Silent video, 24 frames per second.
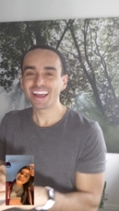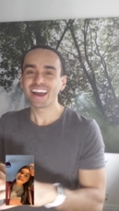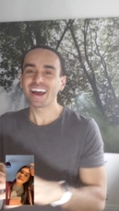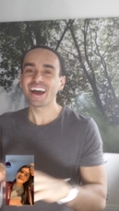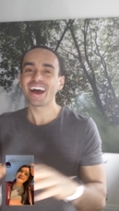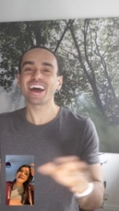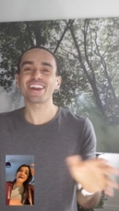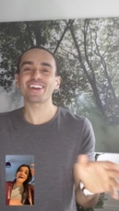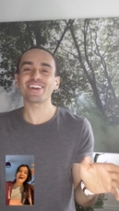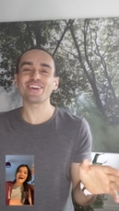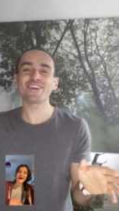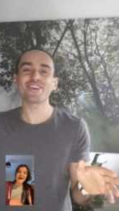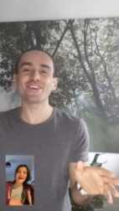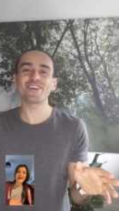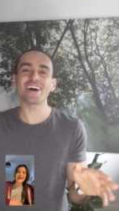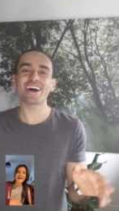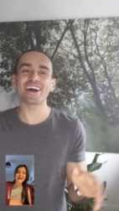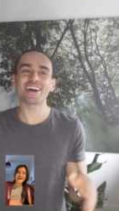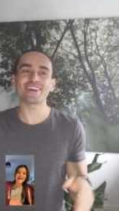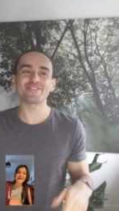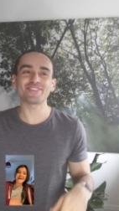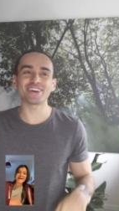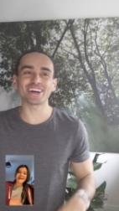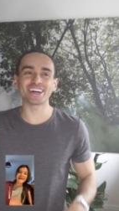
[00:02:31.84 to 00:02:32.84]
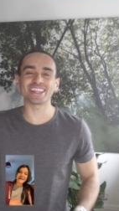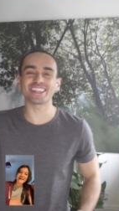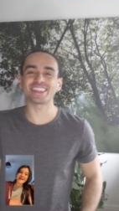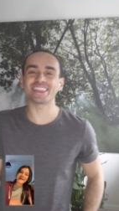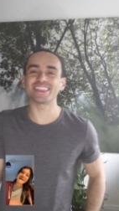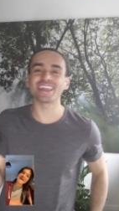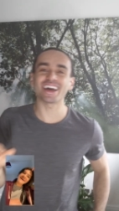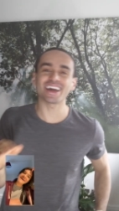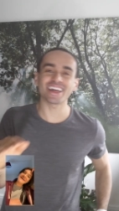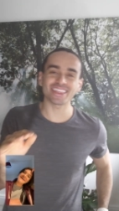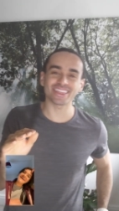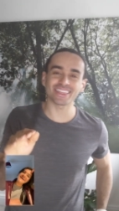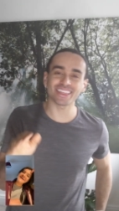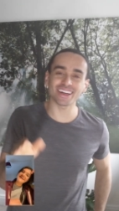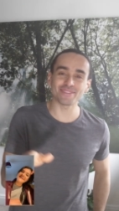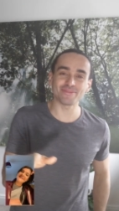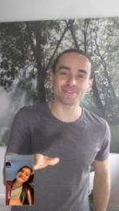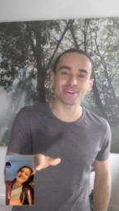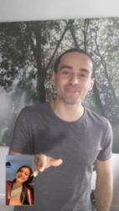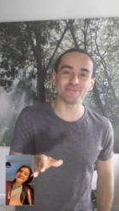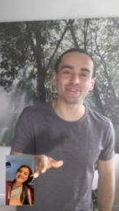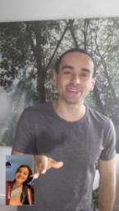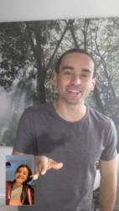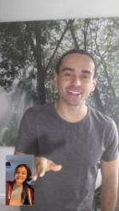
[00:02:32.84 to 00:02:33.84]
I don't know why, but that
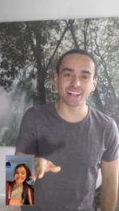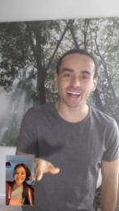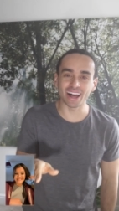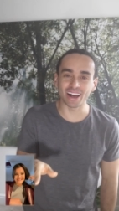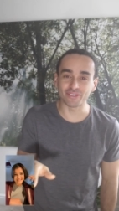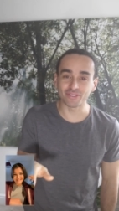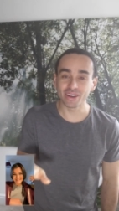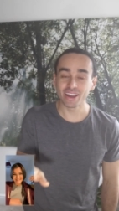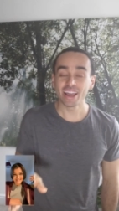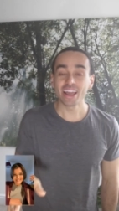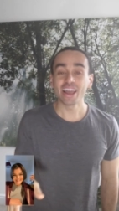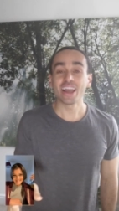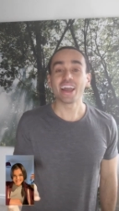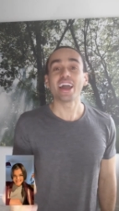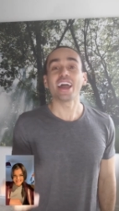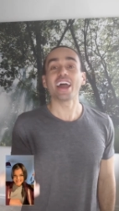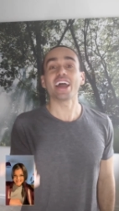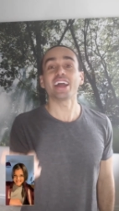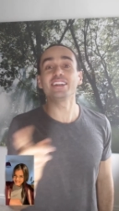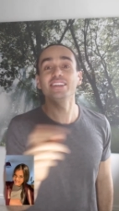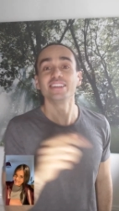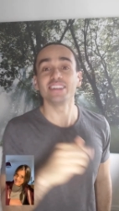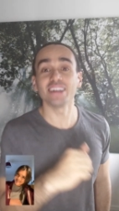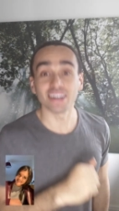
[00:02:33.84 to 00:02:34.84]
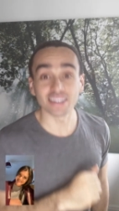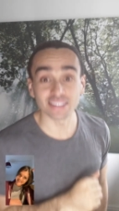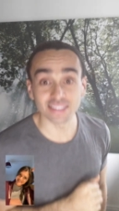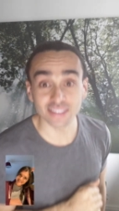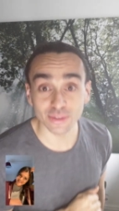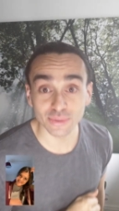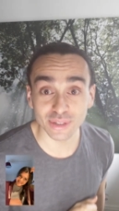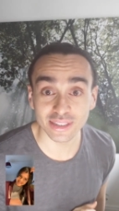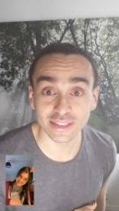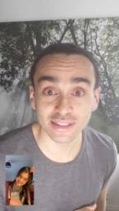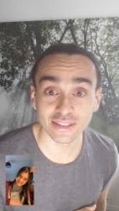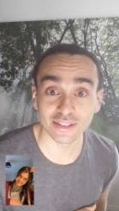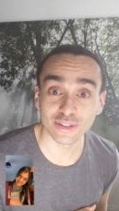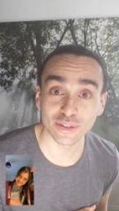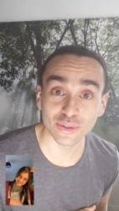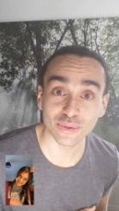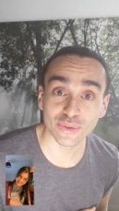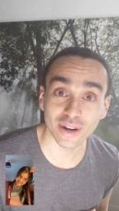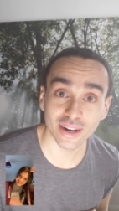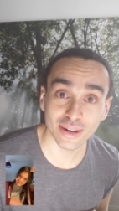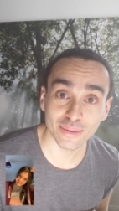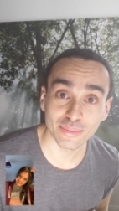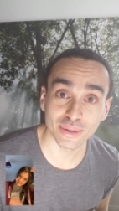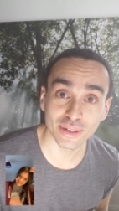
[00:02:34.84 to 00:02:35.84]
made me laugh. And yes, it was
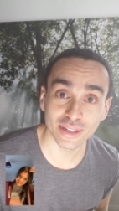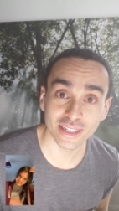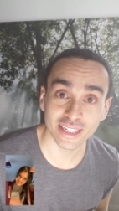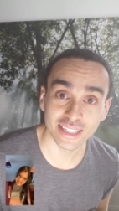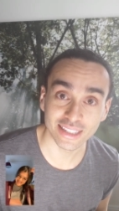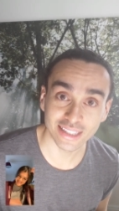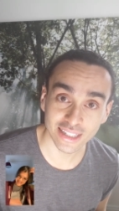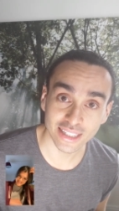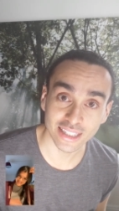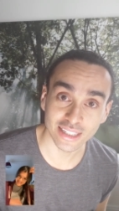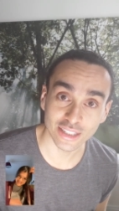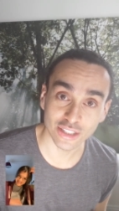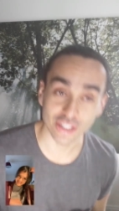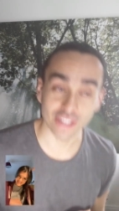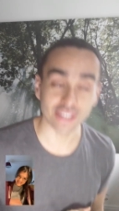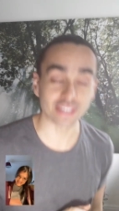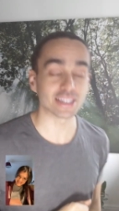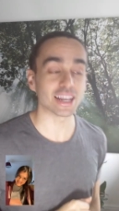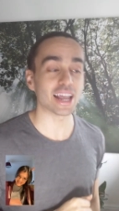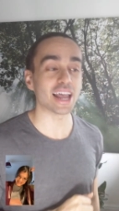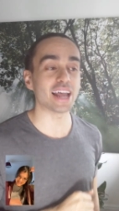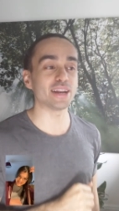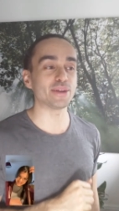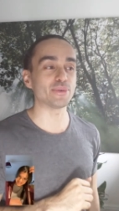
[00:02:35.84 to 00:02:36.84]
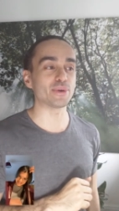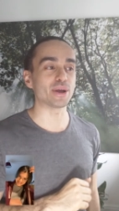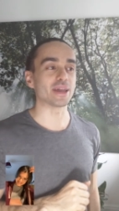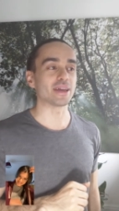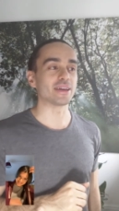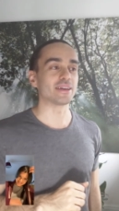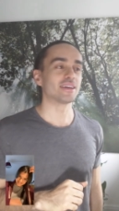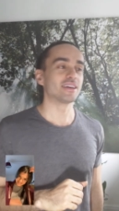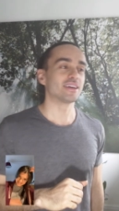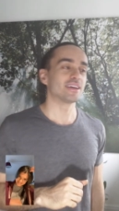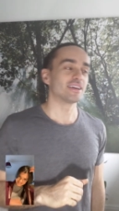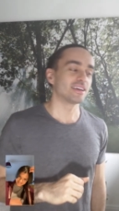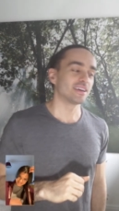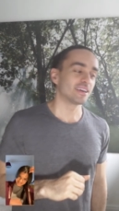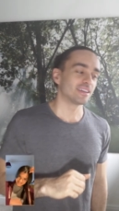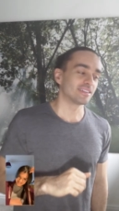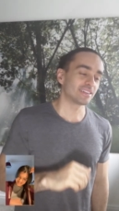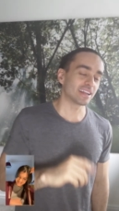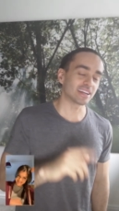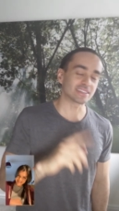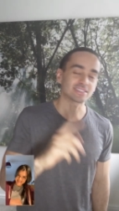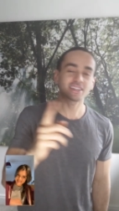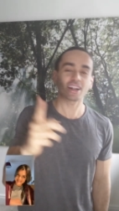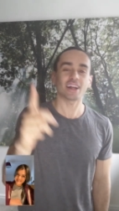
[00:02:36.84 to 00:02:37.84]
incredibly delicious. Anyway,
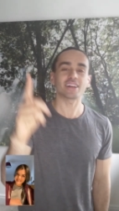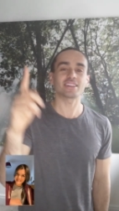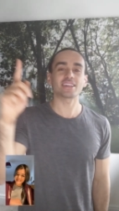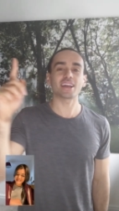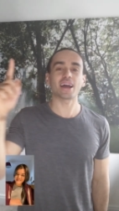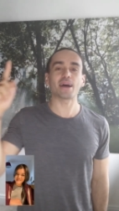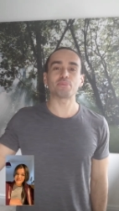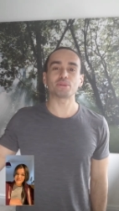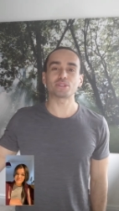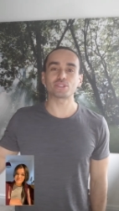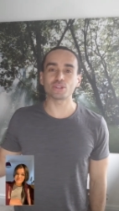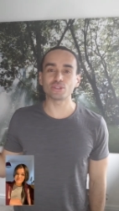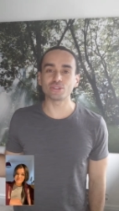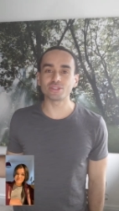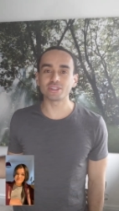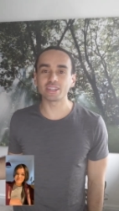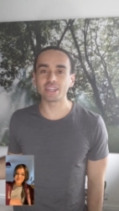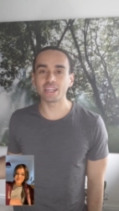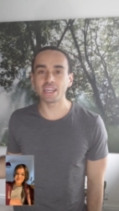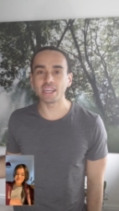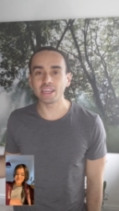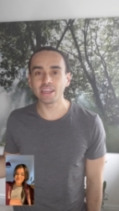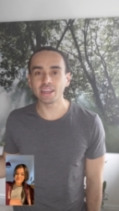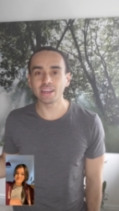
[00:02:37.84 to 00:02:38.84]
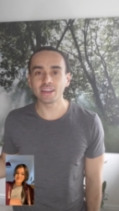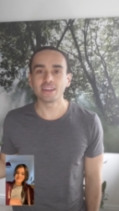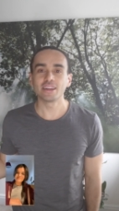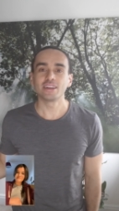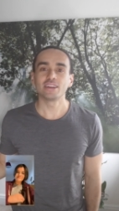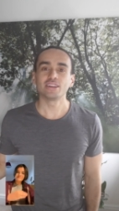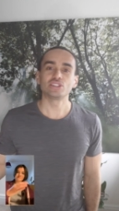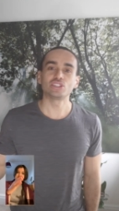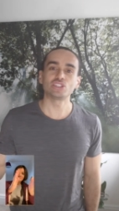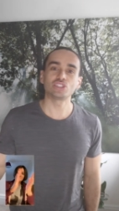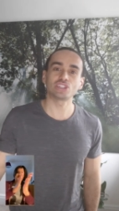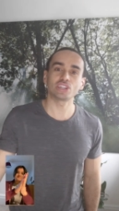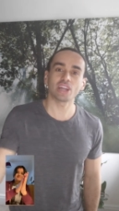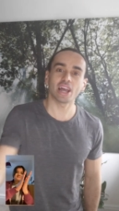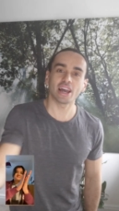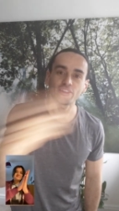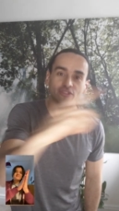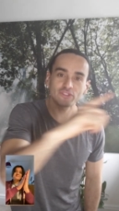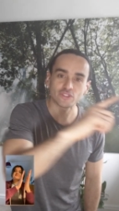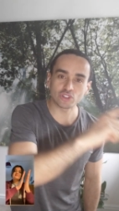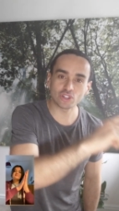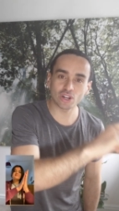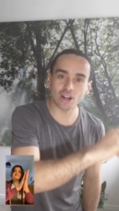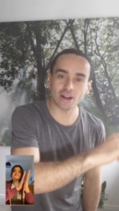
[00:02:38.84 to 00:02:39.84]
that's not the opportunity.
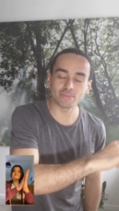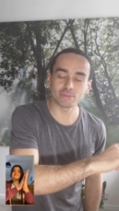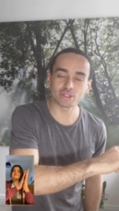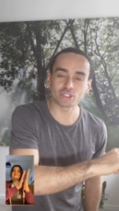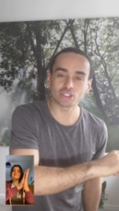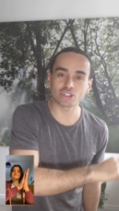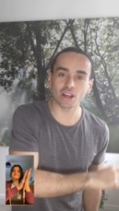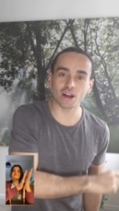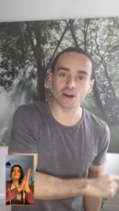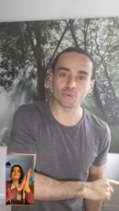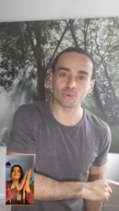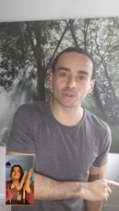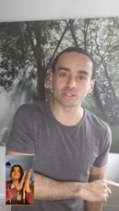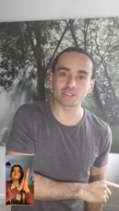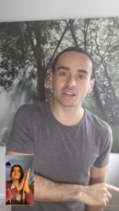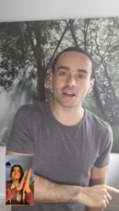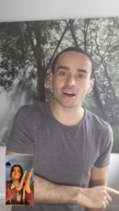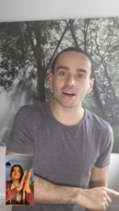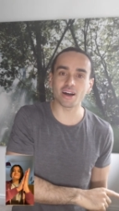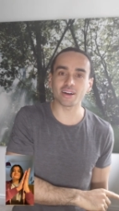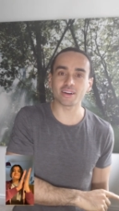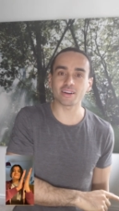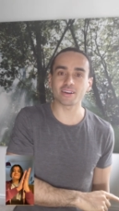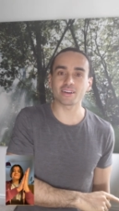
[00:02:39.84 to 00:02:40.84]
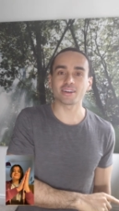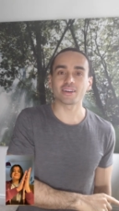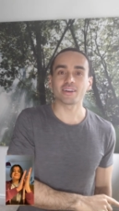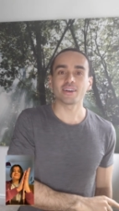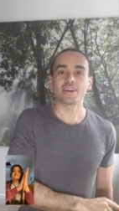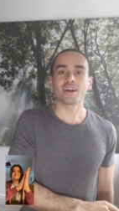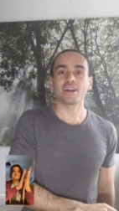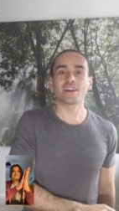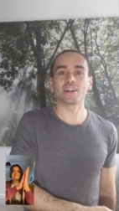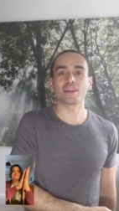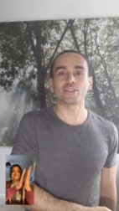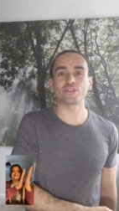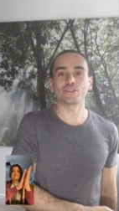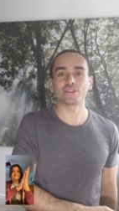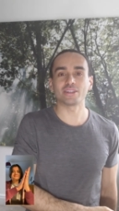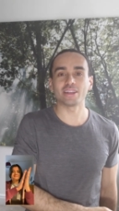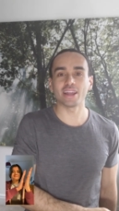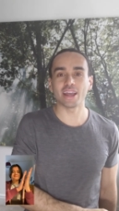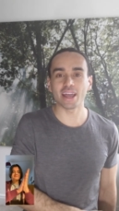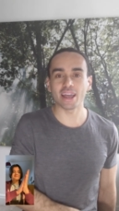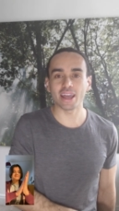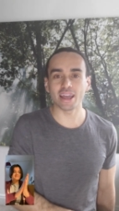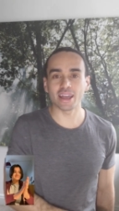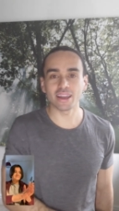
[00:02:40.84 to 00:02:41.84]
Chef Jean-Michel will talk another
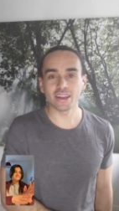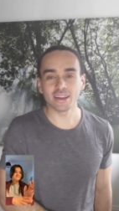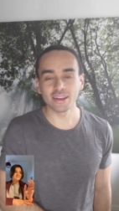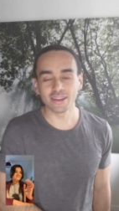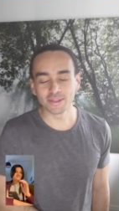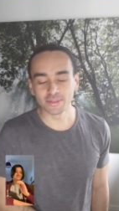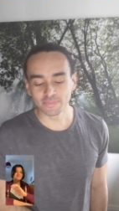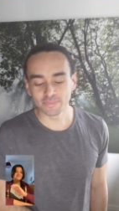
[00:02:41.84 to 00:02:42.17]
day.